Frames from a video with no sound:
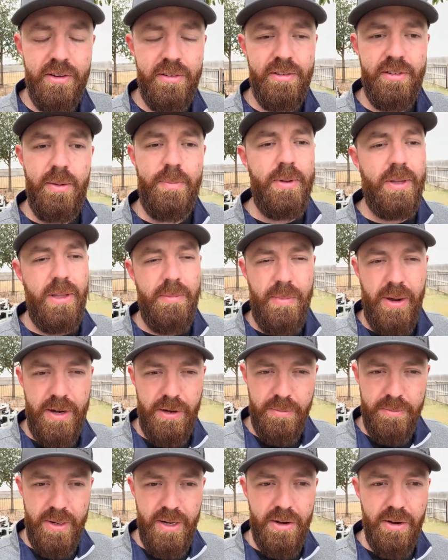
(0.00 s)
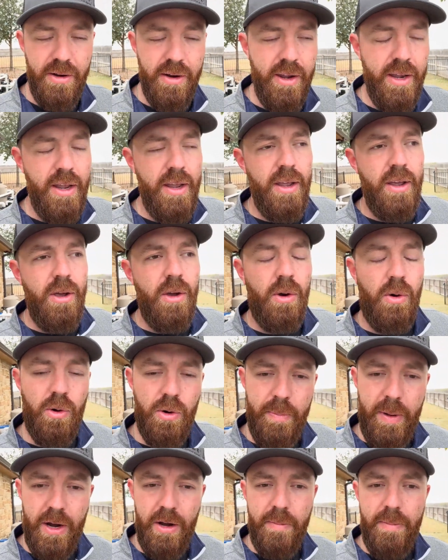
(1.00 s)
It's typically by your meter
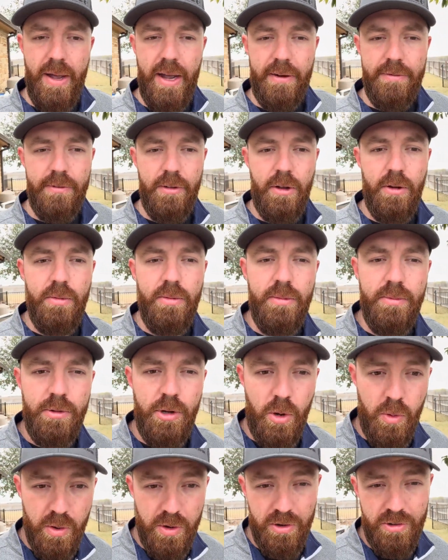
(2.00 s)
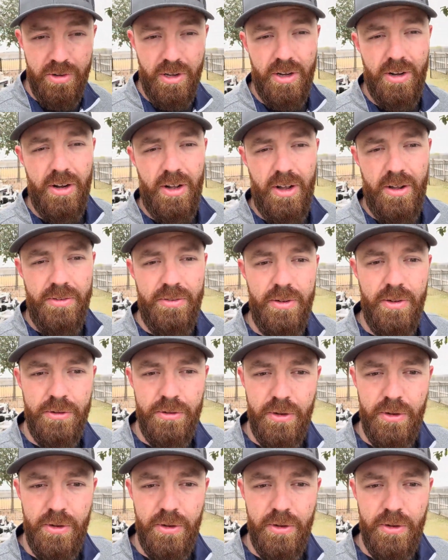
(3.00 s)
or by your backflow. Know where to shut it off.